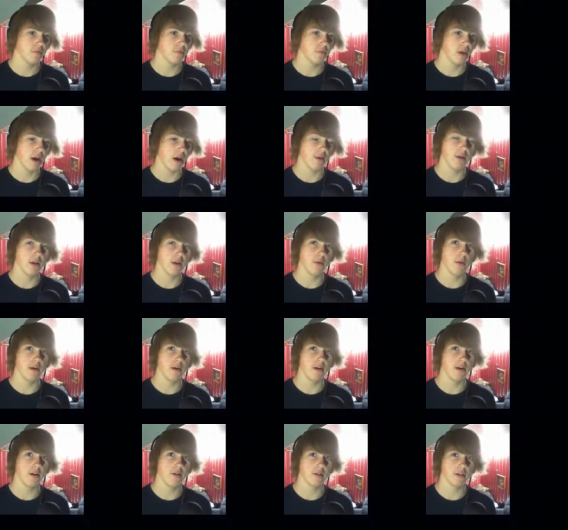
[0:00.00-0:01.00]
I really want
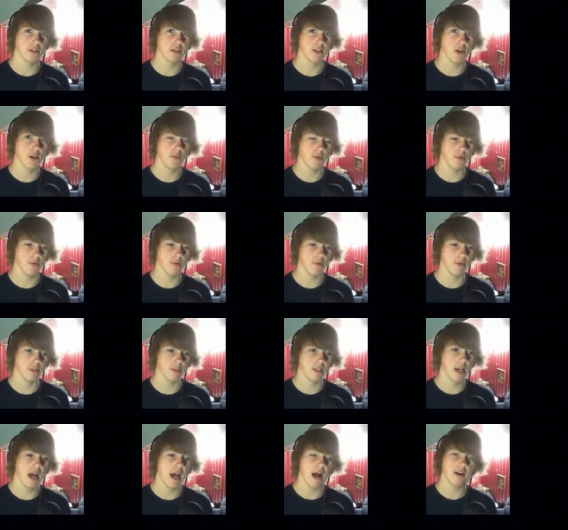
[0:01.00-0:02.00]
to know what the scooping room
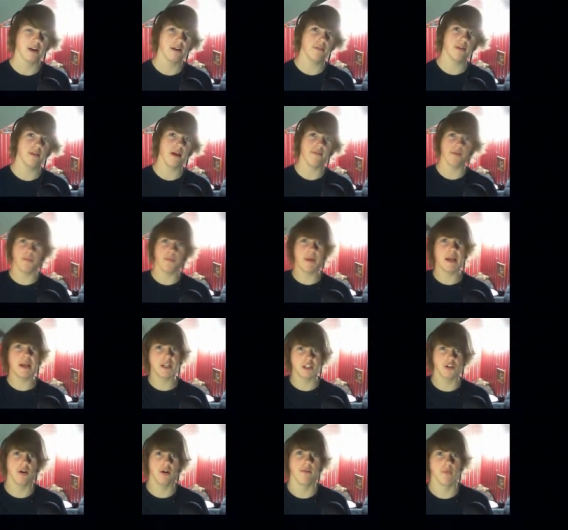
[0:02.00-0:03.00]
is. I don't even have a
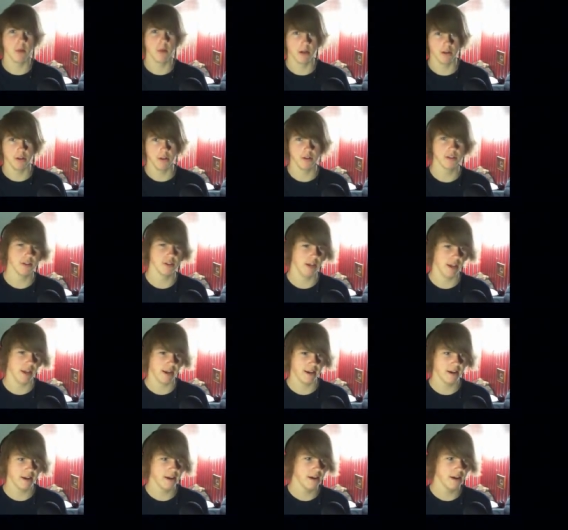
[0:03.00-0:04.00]
picture of what it looks like.